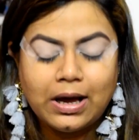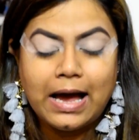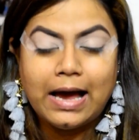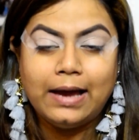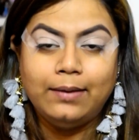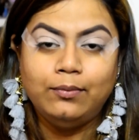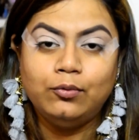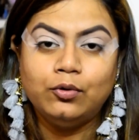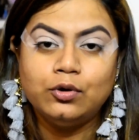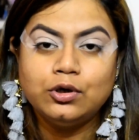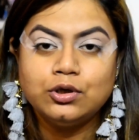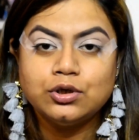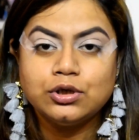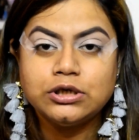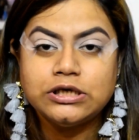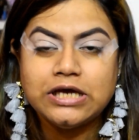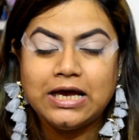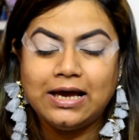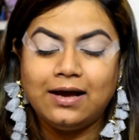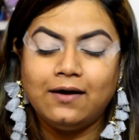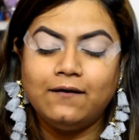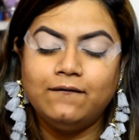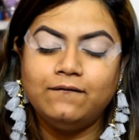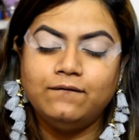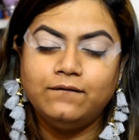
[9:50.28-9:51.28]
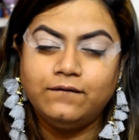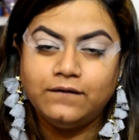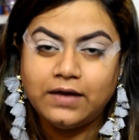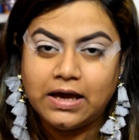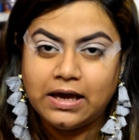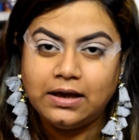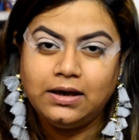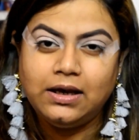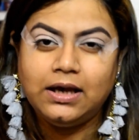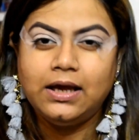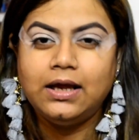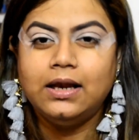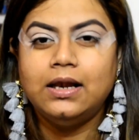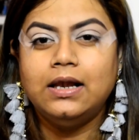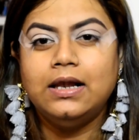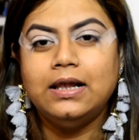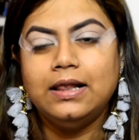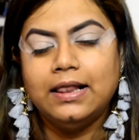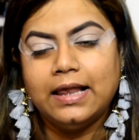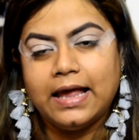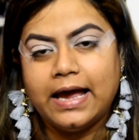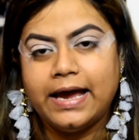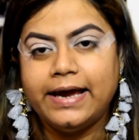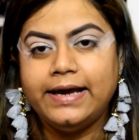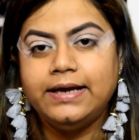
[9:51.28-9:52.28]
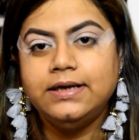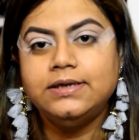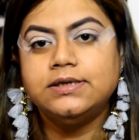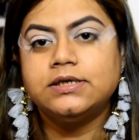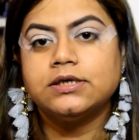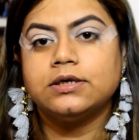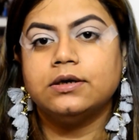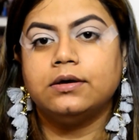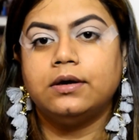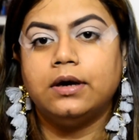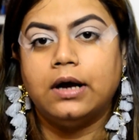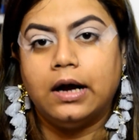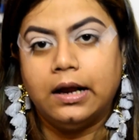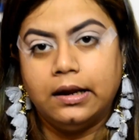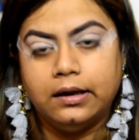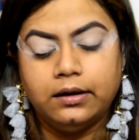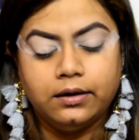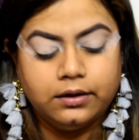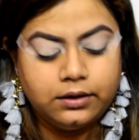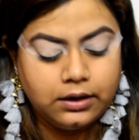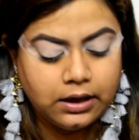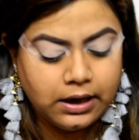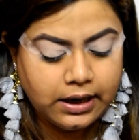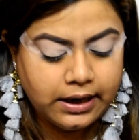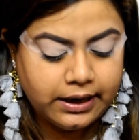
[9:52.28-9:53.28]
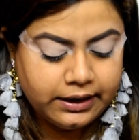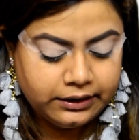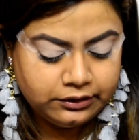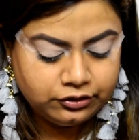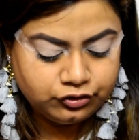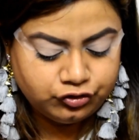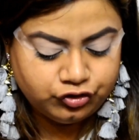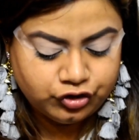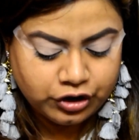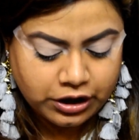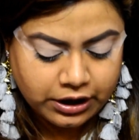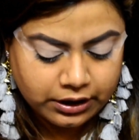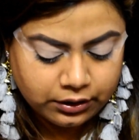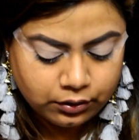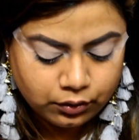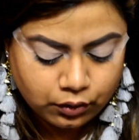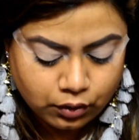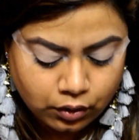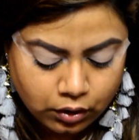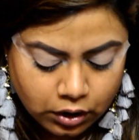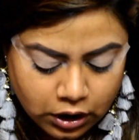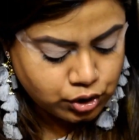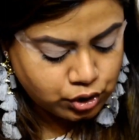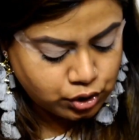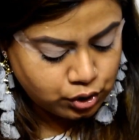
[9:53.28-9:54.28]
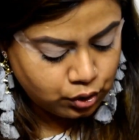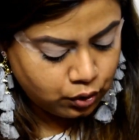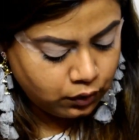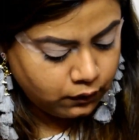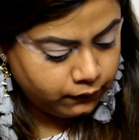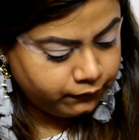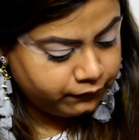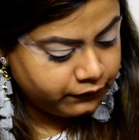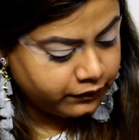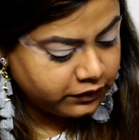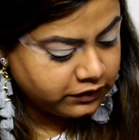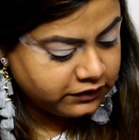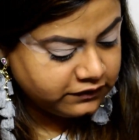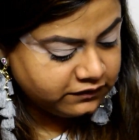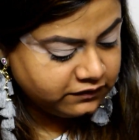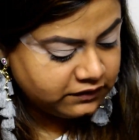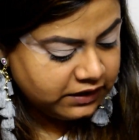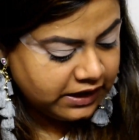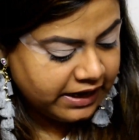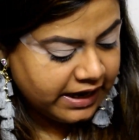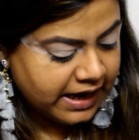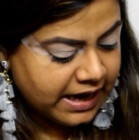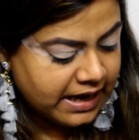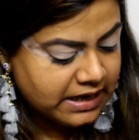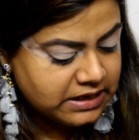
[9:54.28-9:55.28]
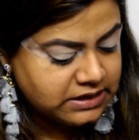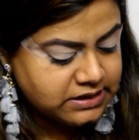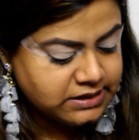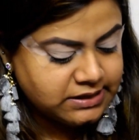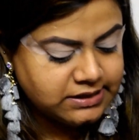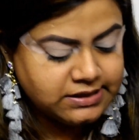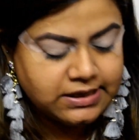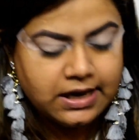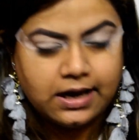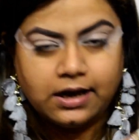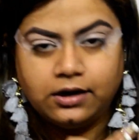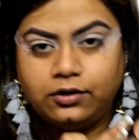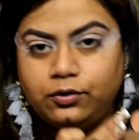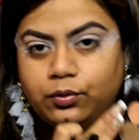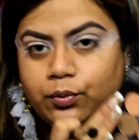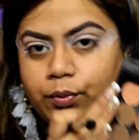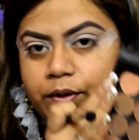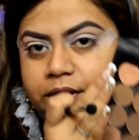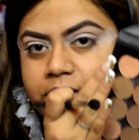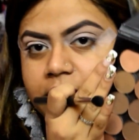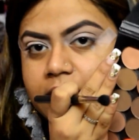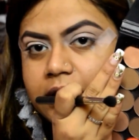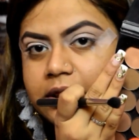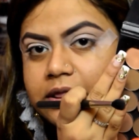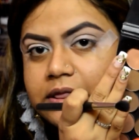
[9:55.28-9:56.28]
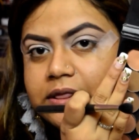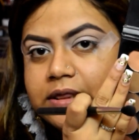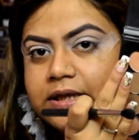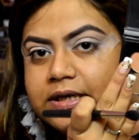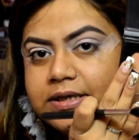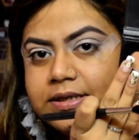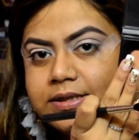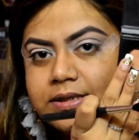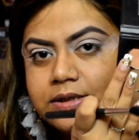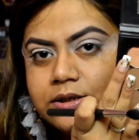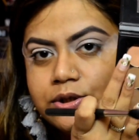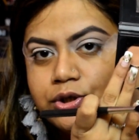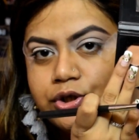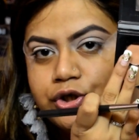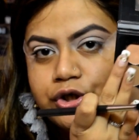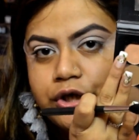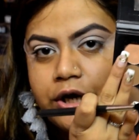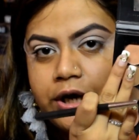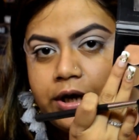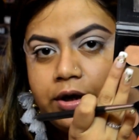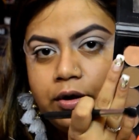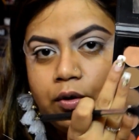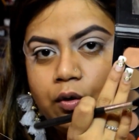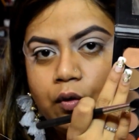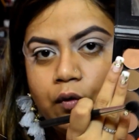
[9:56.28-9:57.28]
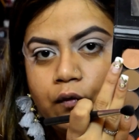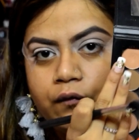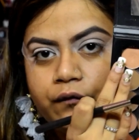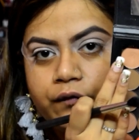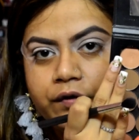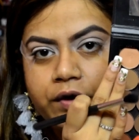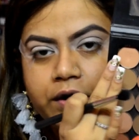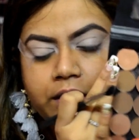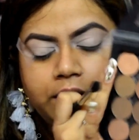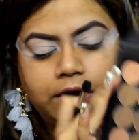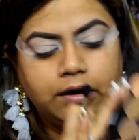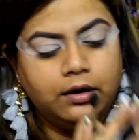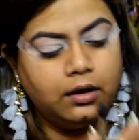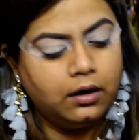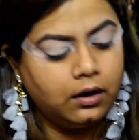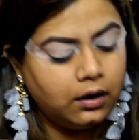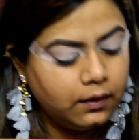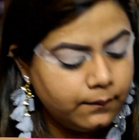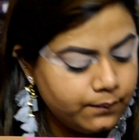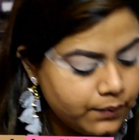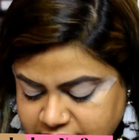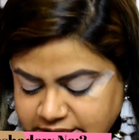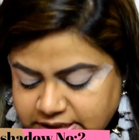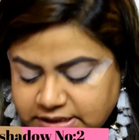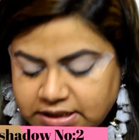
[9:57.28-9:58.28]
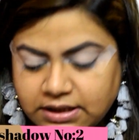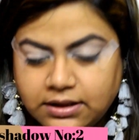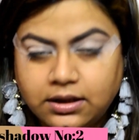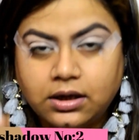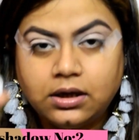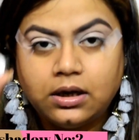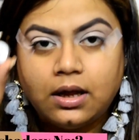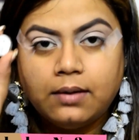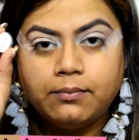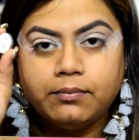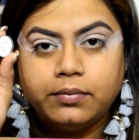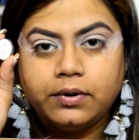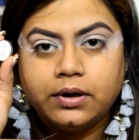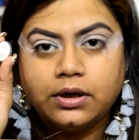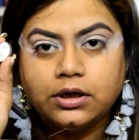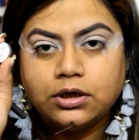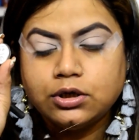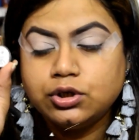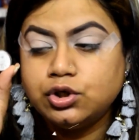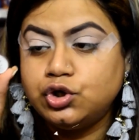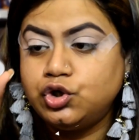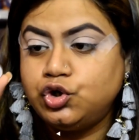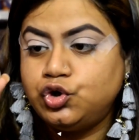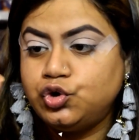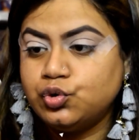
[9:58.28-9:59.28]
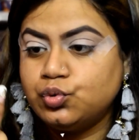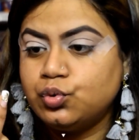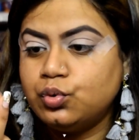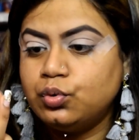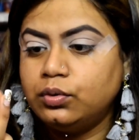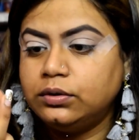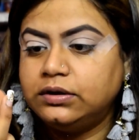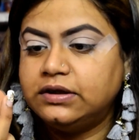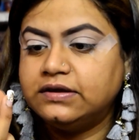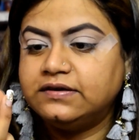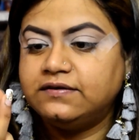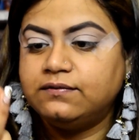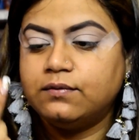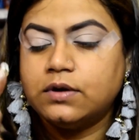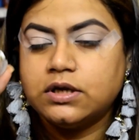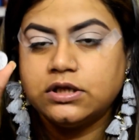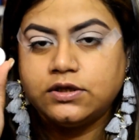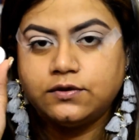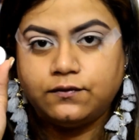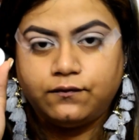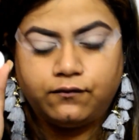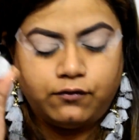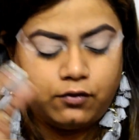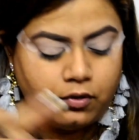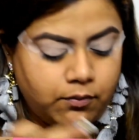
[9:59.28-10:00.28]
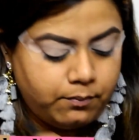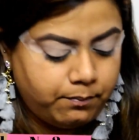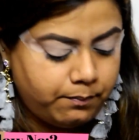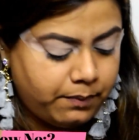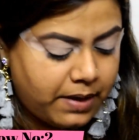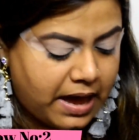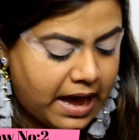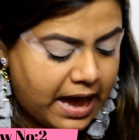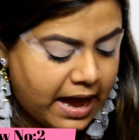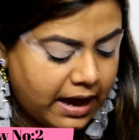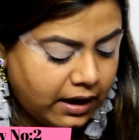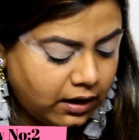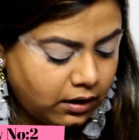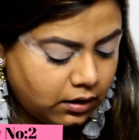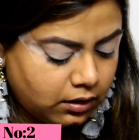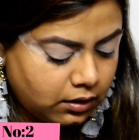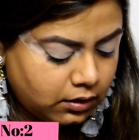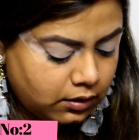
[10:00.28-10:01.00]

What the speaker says: I'm going to take a very light colored eyeshadow. So firstly, I'll start with this shade over here. This is in the number 2. This one's from PAC.